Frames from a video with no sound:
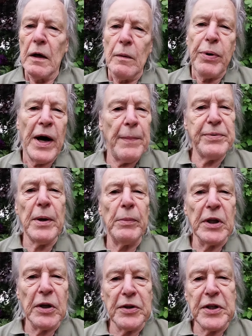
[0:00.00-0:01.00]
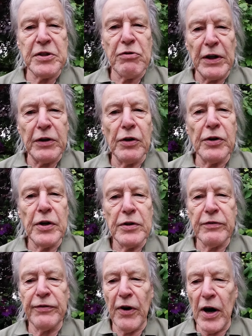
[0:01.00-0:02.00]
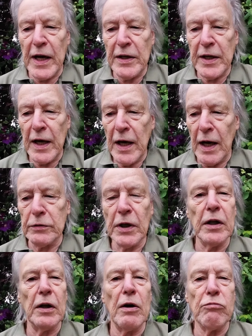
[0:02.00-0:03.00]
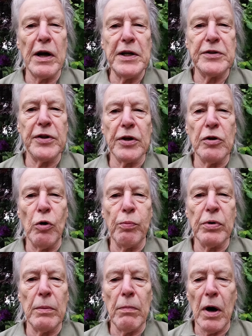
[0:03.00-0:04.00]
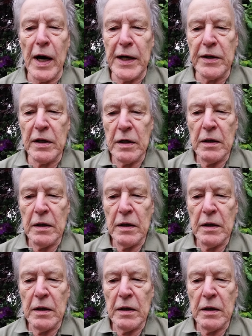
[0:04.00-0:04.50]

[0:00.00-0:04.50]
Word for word: Perhaps I'm a little disgruntled to find how little I rate to the corporate mind,